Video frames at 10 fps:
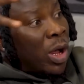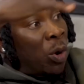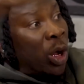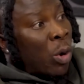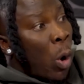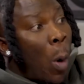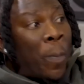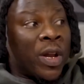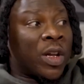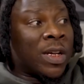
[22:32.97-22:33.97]
it, it will
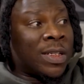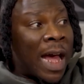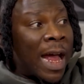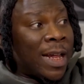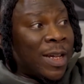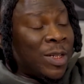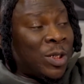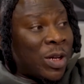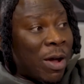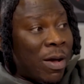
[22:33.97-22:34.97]
open because I.
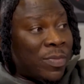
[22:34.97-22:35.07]
you get what